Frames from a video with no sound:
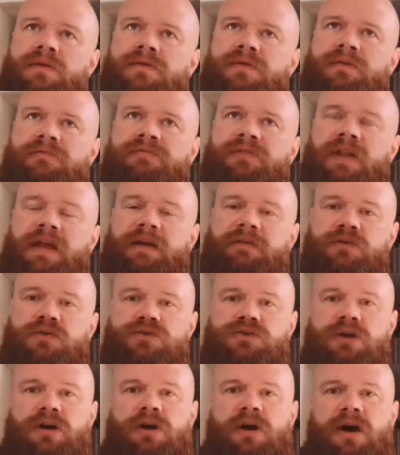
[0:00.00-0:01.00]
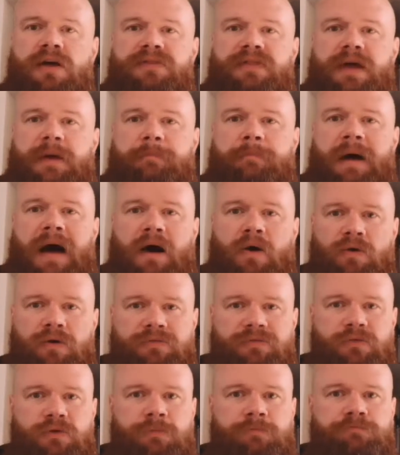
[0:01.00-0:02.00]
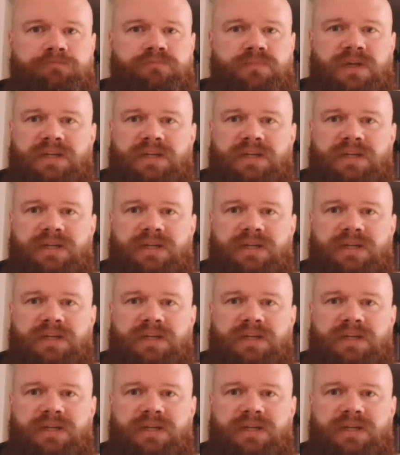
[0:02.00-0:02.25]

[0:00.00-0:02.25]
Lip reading: the flavors are not that powerful.